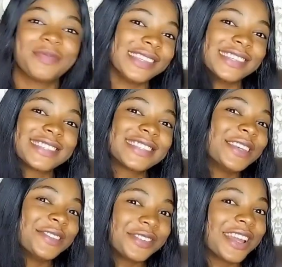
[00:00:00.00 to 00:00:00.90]

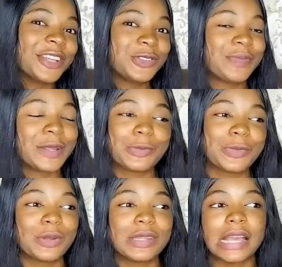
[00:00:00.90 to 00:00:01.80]
please. You guys should pardon
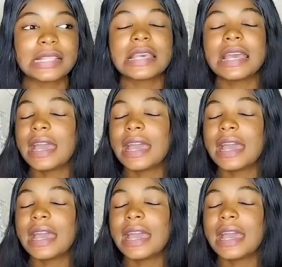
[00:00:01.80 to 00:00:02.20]
me on that.